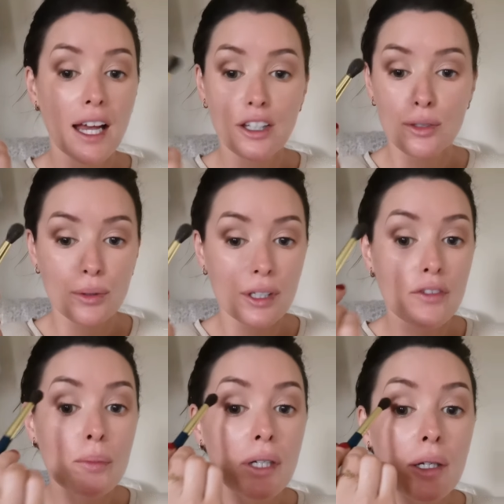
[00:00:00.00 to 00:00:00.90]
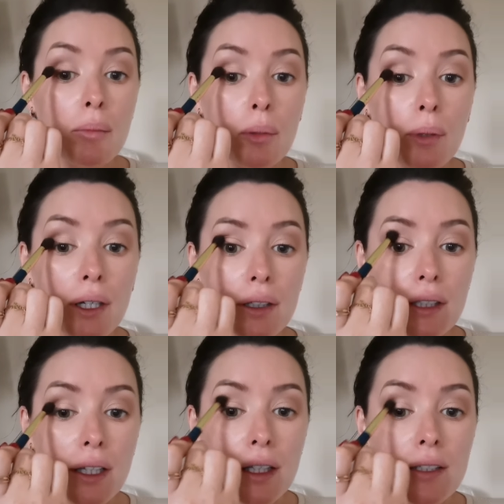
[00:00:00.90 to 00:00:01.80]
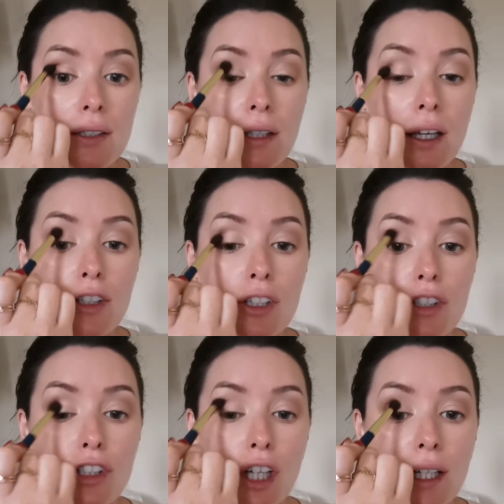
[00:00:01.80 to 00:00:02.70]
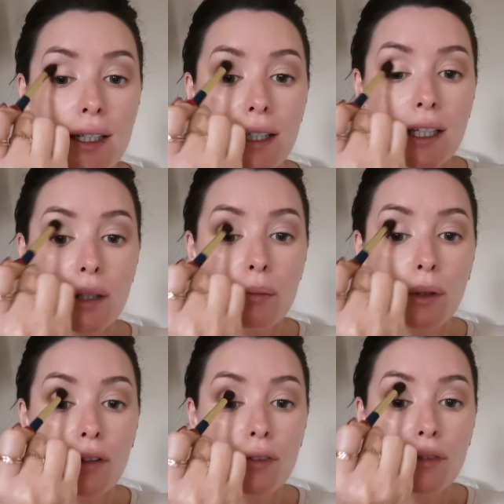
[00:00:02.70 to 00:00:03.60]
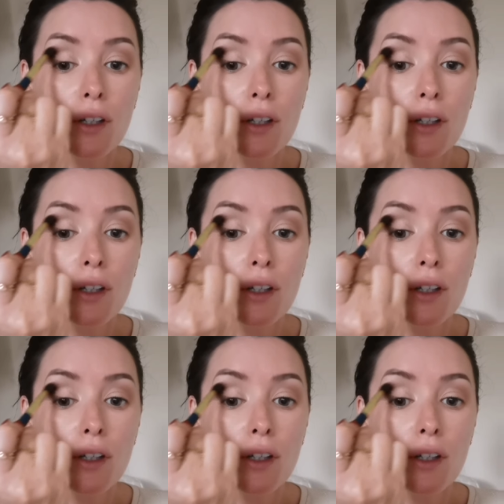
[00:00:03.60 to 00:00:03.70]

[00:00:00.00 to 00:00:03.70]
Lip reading: You don't have to put any more product on this, and just gently buff.